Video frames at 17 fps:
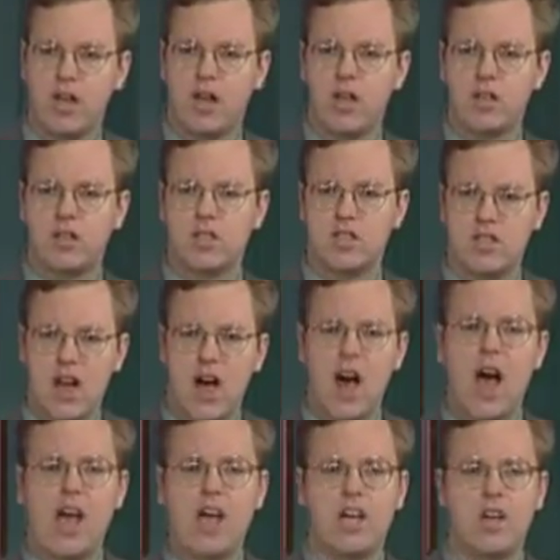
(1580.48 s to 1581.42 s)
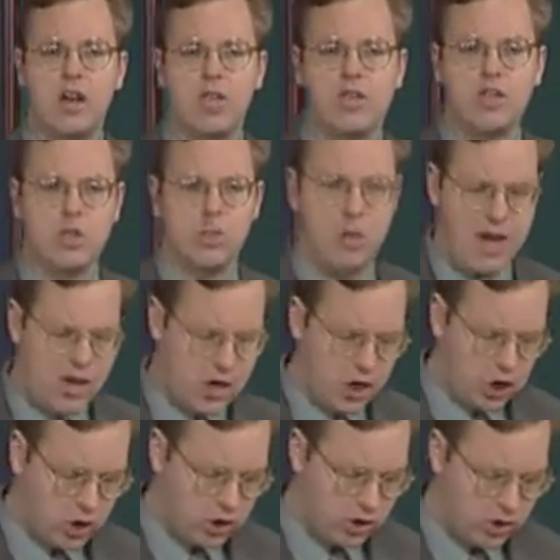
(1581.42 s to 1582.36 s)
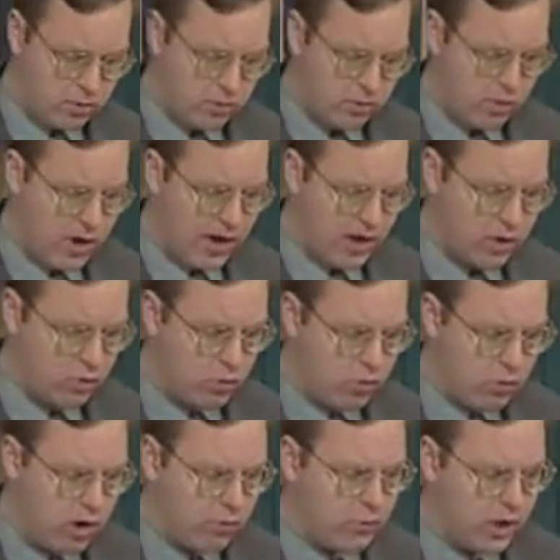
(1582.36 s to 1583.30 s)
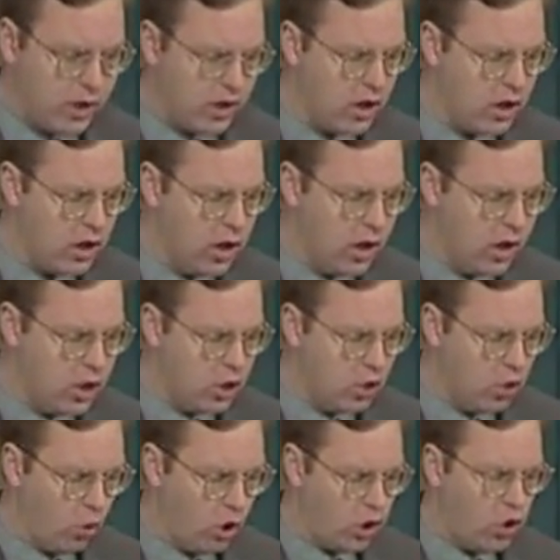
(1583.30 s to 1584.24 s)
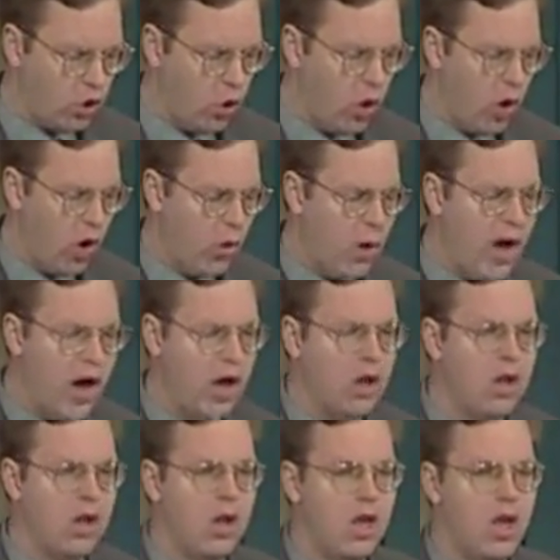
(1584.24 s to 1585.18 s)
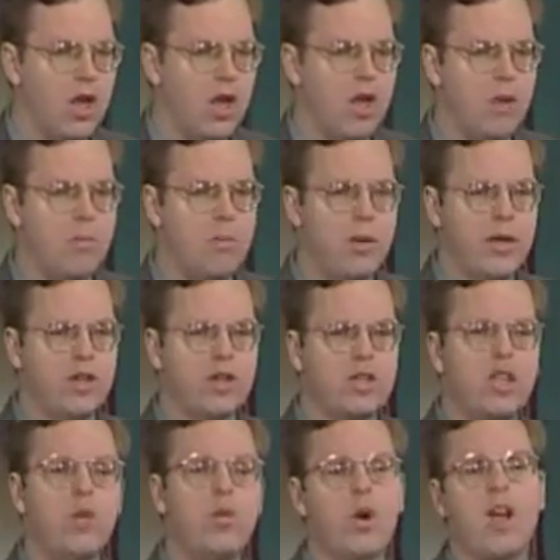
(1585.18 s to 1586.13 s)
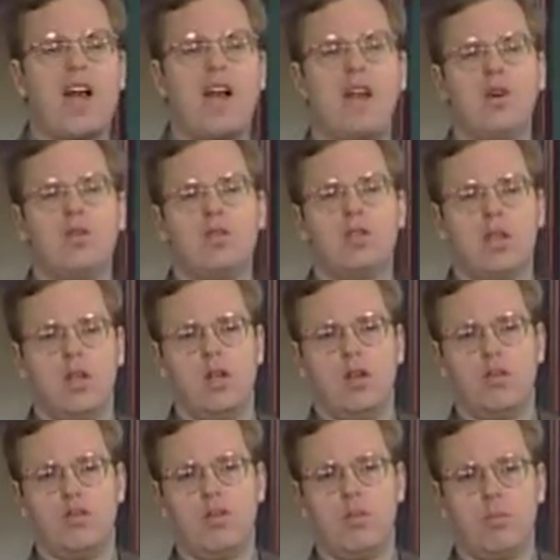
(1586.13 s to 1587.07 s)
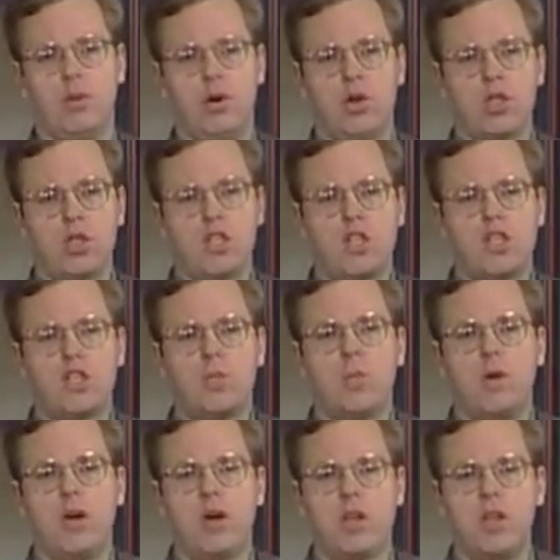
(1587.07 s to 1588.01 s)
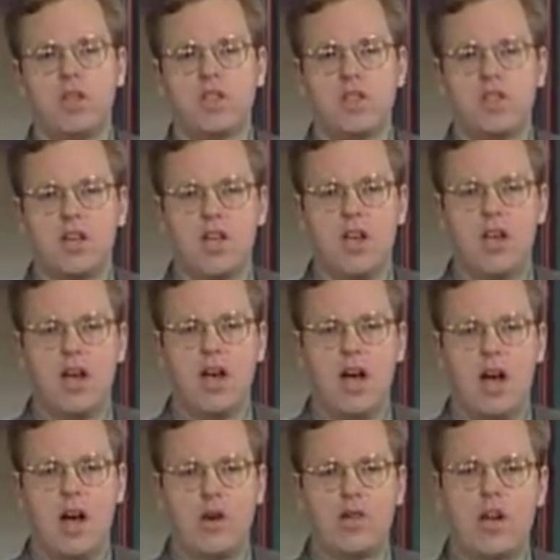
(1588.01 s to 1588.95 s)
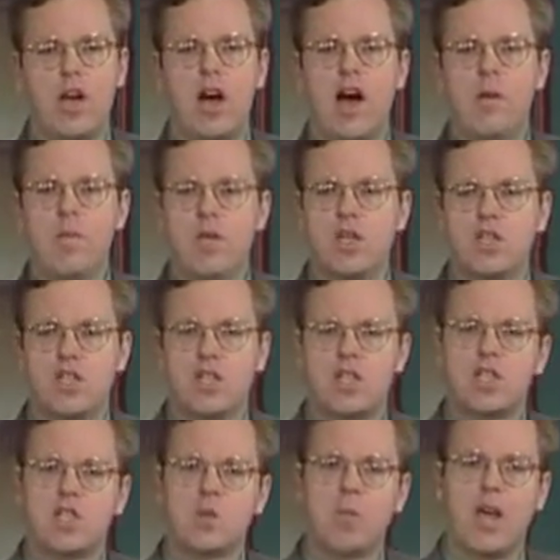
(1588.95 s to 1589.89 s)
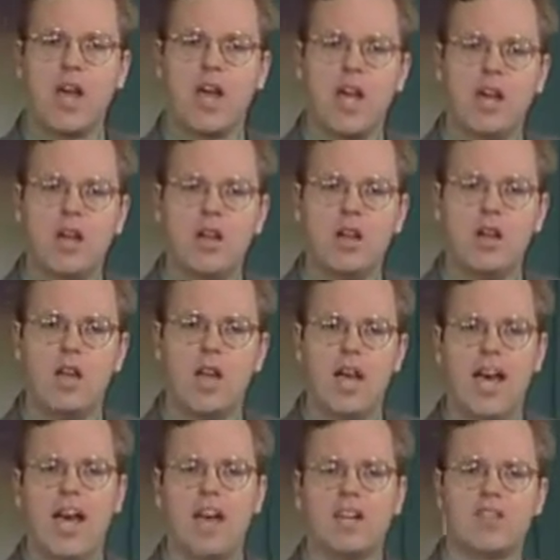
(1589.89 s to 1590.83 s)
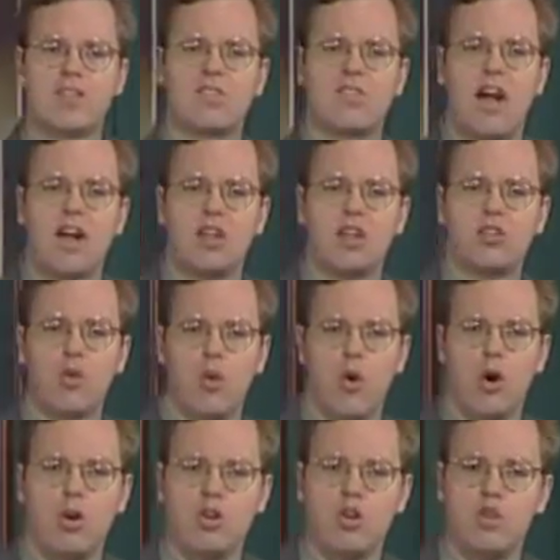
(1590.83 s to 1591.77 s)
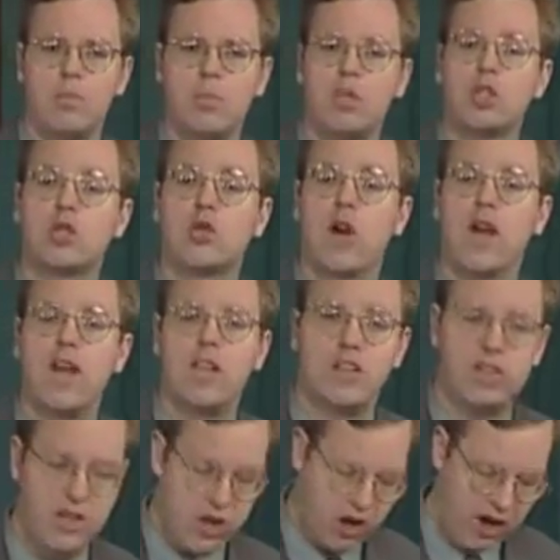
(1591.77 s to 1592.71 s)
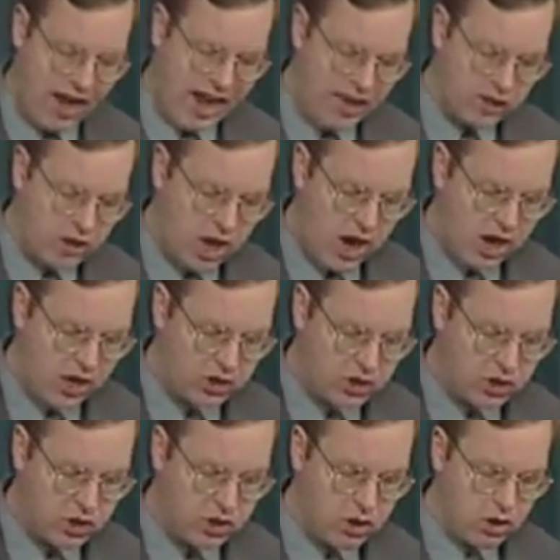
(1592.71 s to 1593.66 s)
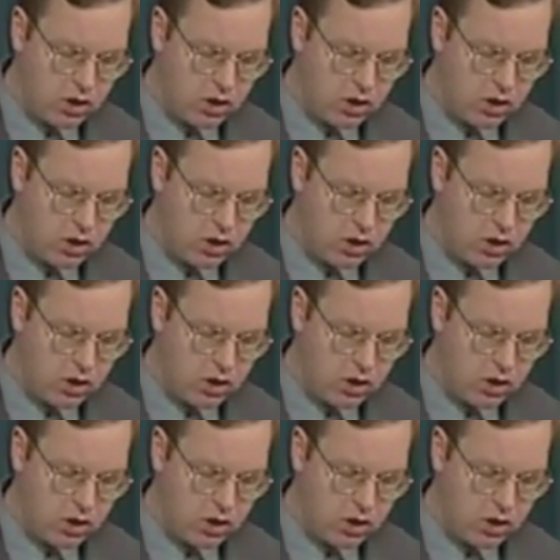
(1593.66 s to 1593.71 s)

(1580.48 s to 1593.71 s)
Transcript: on the side of the Spanish Democratic Republic, George Orwell, bitterly recounted from personal experience how the communists in Spain had, at Stalin's orders, betrayed their allies.